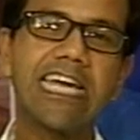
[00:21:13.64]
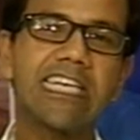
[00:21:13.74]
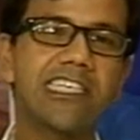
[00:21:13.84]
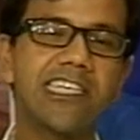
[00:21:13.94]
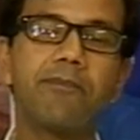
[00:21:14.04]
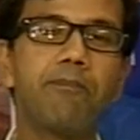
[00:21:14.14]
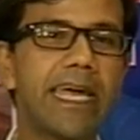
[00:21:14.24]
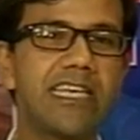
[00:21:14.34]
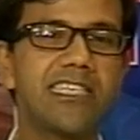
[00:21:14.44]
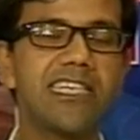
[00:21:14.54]
Indian
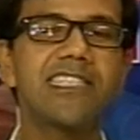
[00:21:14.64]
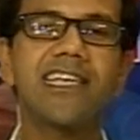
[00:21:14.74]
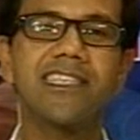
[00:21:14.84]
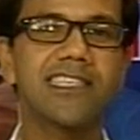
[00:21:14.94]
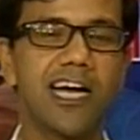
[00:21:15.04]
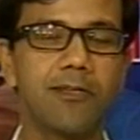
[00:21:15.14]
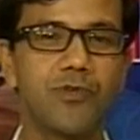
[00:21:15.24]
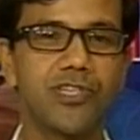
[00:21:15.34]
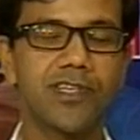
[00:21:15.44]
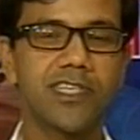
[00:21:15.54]
paintings and
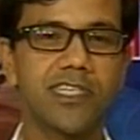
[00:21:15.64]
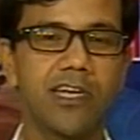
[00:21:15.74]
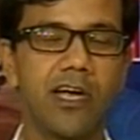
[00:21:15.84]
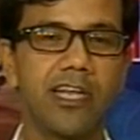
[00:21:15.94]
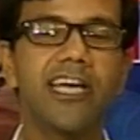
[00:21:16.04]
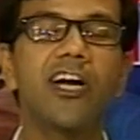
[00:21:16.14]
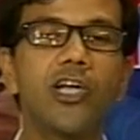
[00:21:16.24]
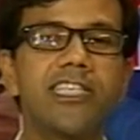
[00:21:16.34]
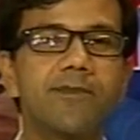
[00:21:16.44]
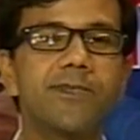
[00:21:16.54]
sculptures. The
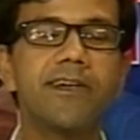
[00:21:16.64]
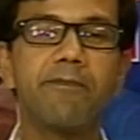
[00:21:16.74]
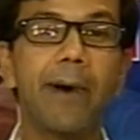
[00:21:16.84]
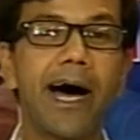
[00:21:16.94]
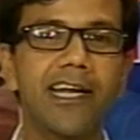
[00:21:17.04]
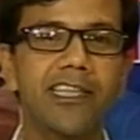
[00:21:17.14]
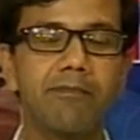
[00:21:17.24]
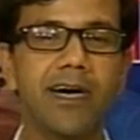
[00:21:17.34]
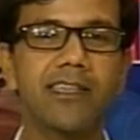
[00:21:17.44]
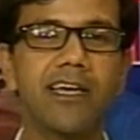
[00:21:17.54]
concepts of Bharat
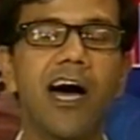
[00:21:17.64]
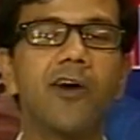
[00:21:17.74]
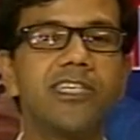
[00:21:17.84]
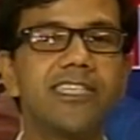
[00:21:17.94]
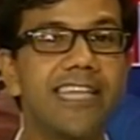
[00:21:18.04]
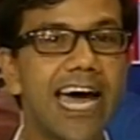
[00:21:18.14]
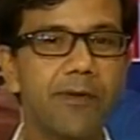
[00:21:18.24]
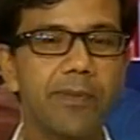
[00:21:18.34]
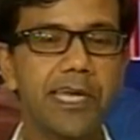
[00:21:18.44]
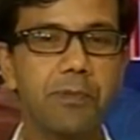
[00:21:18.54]
Mata, how did that
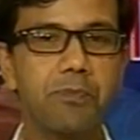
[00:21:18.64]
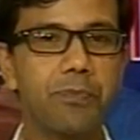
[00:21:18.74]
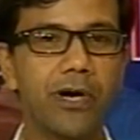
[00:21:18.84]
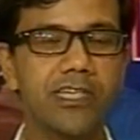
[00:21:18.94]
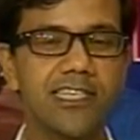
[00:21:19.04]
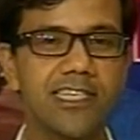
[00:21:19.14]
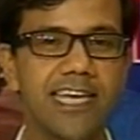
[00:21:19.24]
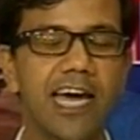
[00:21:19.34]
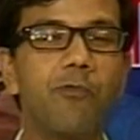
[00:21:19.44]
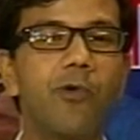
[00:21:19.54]
become important,
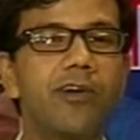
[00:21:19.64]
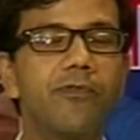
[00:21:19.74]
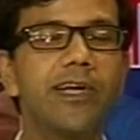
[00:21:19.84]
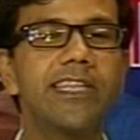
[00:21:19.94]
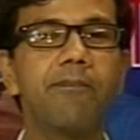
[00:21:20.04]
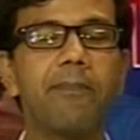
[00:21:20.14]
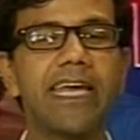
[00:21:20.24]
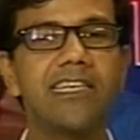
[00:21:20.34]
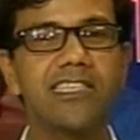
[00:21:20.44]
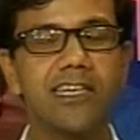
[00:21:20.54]
and what were the
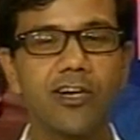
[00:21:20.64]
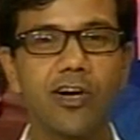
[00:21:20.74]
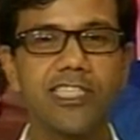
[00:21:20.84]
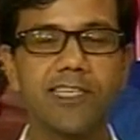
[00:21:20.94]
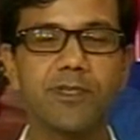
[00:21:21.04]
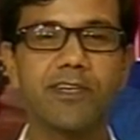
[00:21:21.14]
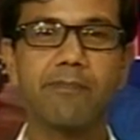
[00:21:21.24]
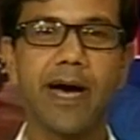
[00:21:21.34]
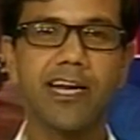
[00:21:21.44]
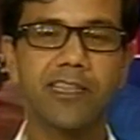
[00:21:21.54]
painting concept of
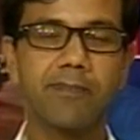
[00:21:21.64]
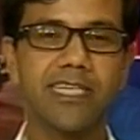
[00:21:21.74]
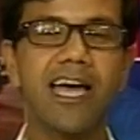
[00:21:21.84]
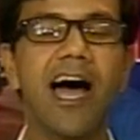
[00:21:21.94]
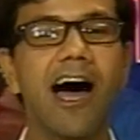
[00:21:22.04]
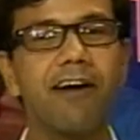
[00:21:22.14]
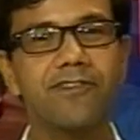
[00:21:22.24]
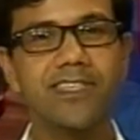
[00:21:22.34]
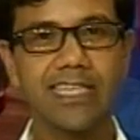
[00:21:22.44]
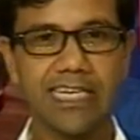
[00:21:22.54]
Bharat Mata
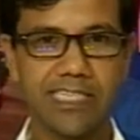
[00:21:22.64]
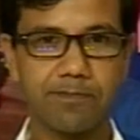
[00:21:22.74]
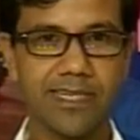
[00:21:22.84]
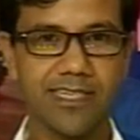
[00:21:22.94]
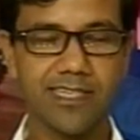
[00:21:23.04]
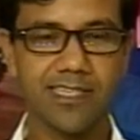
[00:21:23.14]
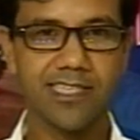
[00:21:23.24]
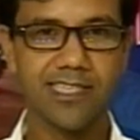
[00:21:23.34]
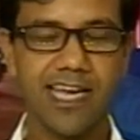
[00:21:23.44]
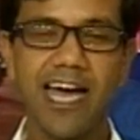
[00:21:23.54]
after the
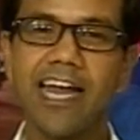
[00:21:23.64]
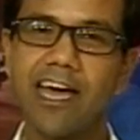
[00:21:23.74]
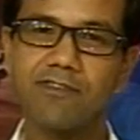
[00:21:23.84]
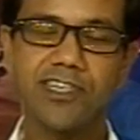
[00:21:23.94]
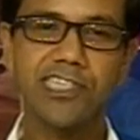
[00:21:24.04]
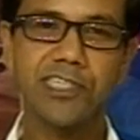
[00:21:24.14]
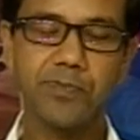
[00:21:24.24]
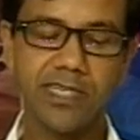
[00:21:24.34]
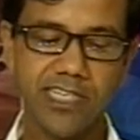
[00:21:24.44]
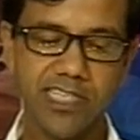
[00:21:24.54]
independence. And after
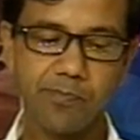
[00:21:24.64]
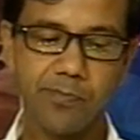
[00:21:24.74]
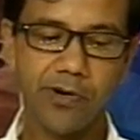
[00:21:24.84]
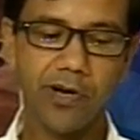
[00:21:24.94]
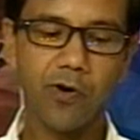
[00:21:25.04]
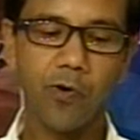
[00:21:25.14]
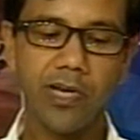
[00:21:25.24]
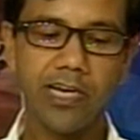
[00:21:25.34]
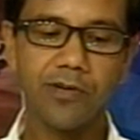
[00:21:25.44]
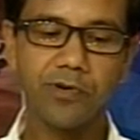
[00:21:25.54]
independence, the
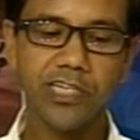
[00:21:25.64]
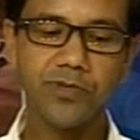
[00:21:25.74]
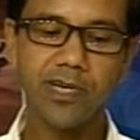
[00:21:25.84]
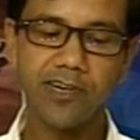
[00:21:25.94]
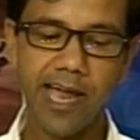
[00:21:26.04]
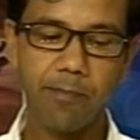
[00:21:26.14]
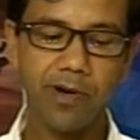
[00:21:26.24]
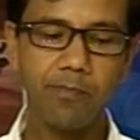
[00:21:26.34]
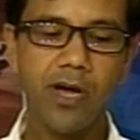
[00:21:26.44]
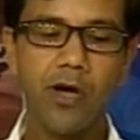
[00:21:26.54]
whole unit will wrap
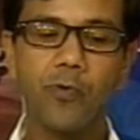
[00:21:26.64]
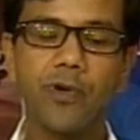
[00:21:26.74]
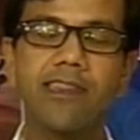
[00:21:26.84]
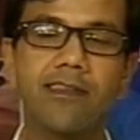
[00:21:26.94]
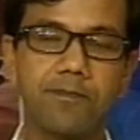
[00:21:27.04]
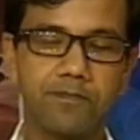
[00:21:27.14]
up with